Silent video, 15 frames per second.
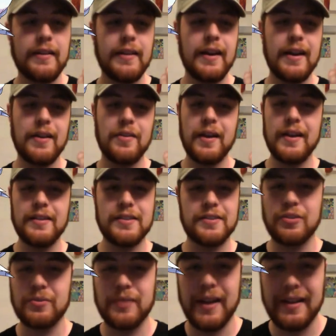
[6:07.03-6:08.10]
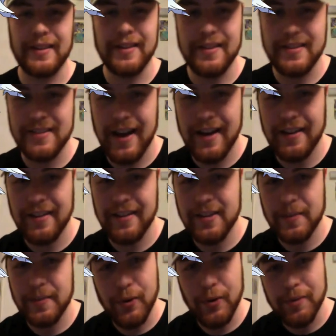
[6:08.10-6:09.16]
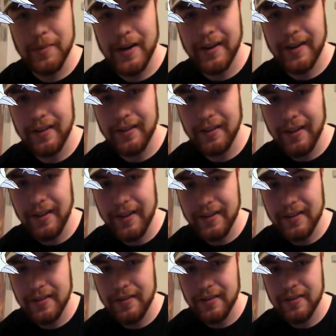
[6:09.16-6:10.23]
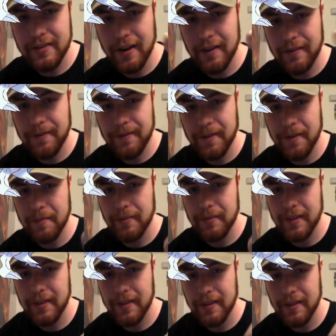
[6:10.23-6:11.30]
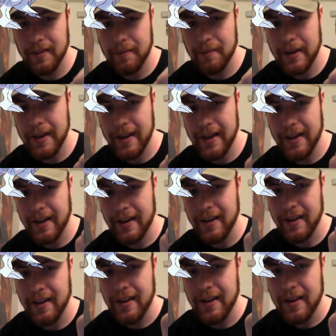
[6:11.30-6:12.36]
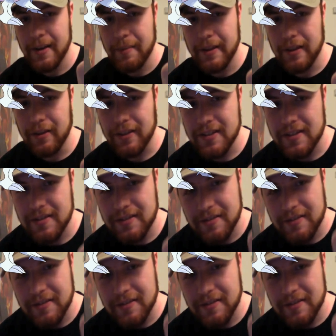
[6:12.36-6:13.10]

Now, I just don't like the design of this Pokemon. Let's start from the beginning. Look, it's